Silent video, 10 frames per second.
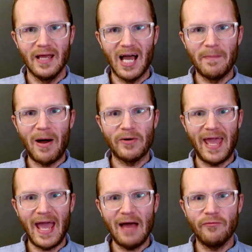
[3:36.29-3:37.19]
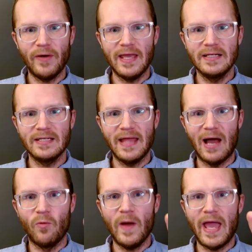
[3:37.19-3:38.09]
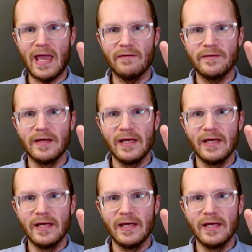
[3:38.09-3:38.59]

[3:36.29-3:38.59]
about halfway into that wave,